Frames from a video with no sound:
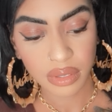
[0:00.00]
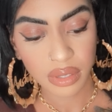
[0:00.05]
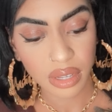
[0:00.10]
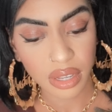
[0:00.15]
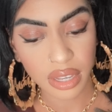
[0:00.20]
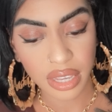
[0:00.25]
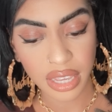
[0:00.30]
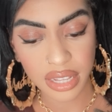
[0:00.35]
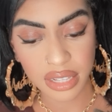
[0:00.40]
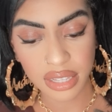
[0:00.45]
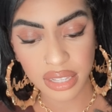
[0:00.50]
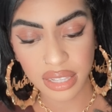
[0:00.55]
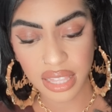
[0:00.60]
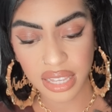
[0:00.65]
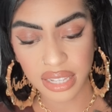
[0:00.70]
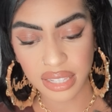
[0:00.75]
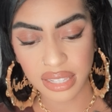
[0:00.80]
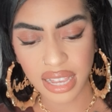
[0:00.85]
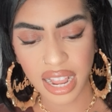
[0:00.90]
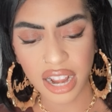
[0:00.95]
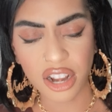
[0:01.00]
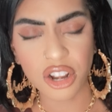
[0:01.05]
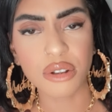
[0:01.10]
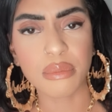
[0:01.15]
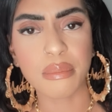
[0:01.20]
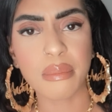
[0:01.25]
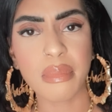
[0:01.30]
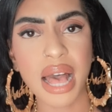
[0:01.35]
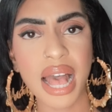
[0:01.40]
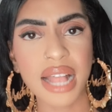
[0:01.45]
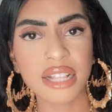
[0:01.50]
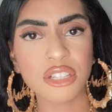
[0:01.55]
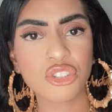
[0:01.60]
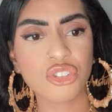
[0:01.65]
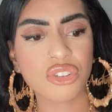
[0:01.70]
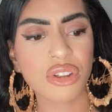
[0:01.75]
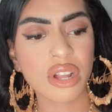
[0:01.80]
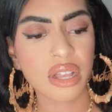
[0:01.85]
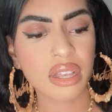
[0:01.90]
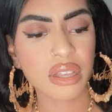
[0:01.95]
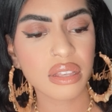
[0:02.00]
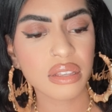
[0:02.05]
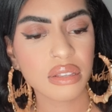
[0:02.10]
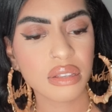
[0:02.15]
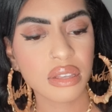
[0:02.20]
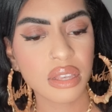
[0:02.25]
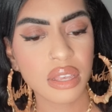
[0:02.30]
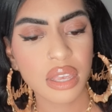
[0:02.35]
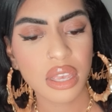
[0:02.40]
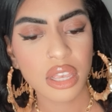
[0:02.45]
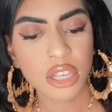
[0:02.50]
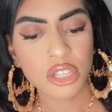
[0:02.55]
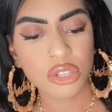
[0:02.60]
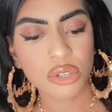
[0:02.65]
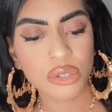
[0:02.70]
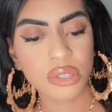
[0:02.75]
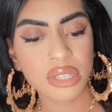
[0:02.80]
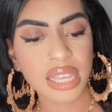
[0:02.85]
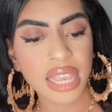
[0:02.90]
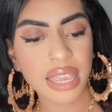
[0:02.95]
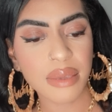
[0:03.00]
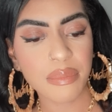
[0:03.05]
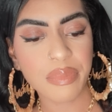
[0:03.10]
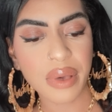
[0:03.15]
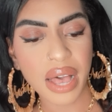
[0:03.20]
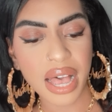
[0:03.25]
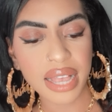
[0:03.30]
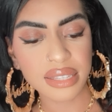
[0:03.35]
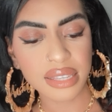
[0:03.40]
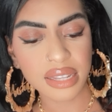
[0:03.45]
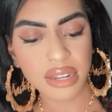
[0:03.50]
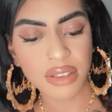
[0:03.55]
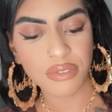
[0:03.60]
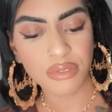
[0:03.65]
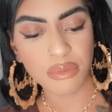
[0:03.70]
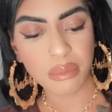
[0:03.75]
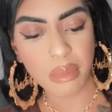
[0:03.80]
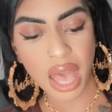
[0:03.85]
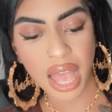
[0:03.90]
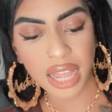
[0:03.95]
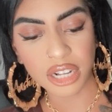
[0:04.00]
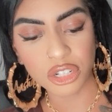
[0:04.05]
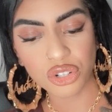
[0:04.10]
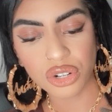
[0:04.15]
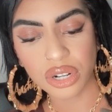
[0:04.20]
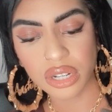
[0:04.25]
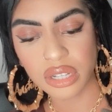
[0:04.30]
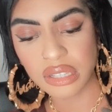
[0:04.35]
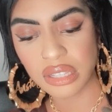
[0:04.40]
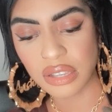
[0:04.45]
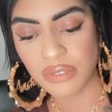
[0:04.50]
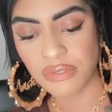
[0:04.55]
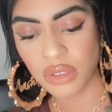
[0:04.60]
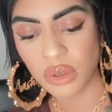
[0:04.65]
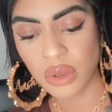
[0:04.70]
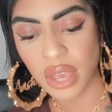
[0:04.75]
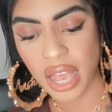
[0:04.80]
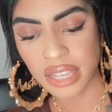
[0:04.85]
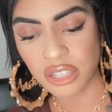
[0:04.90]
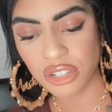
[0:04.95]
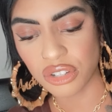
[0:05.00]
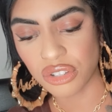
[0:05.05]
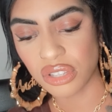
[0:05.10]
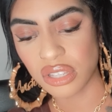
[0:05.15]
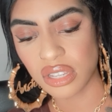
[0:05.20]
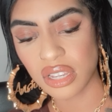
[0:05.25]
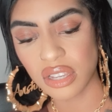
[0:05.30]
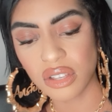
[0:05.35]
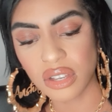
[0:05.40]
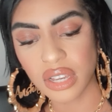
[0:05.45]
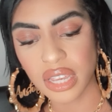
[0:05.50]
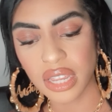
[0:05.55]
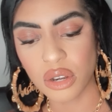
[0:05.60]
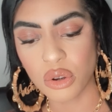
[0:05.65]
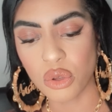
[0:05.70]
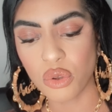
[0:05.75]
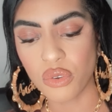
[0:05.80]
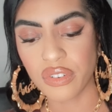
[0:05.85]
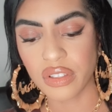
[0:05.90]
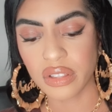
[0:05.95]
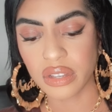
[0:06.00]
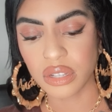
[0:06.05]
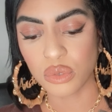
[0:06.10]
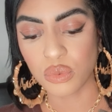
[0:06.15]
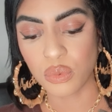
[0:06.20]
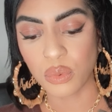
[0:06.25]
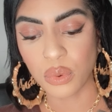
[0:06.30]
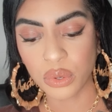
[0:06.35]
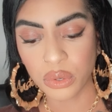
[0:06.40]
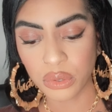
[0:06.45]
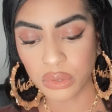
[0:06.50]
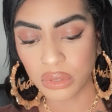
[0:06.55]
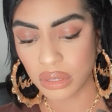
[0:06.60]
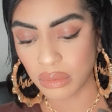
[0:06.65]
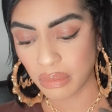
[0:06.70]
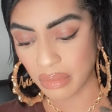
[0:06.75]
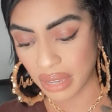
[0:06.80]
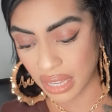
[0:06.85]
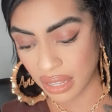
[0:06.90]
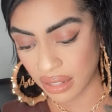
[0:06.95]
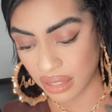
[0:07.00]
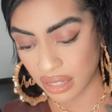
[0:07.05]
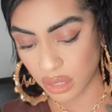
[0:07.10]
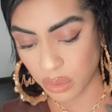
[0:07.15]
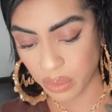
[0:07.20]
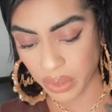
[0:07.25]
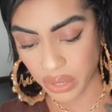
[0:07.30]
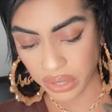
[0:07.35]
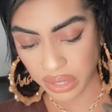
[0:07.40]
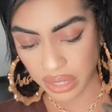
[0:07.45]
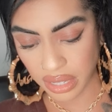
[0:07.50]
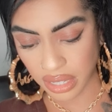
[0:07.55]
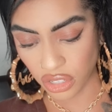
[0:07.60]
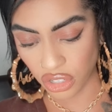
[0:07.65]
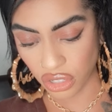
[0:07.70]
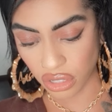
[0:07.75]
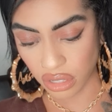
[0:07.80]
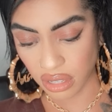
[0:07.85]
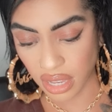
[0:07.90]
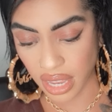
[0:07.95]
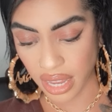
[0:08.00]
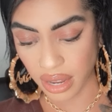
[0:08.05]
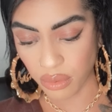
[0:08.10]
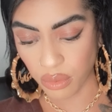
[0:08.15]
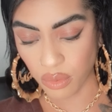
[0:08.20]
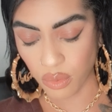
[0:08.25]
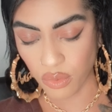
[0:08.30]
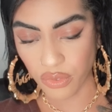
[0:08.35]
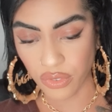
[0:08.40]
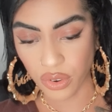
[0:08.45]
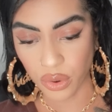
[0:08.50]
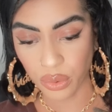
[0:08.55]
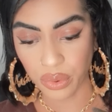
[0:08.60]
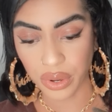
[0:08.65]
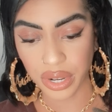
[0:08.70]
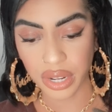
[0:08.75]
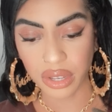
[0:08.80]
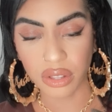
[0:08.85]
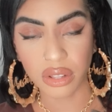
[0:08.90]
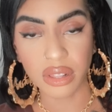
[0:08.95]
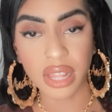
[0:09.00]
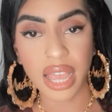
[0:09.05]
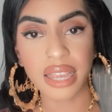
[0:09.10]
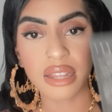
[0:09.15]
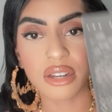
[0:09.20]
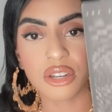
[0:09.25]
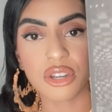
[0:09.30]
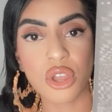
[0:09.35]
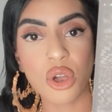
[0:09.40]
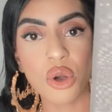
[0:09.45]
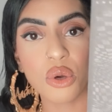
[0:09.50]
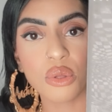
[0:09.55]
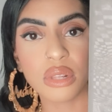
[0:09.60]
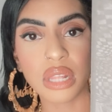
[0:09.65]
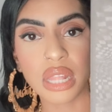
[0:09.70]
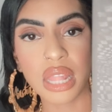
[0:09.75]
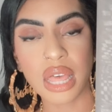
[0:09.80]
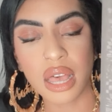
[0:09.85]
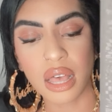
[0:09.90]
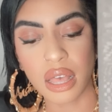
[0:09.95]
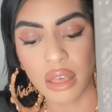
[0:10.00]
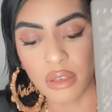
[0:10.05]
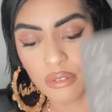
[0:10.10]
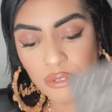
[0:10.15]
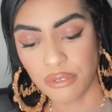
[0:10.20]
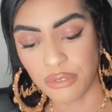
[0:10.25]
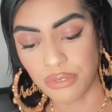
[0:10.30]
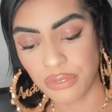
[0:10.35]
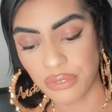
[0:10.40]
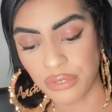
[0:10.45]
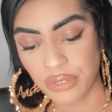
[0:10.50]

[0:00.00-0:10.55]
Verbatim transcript: Against this, I heard mantra. So say positive mantras if you guys are still getting over these wounds, man. This person just like, for real, like no love.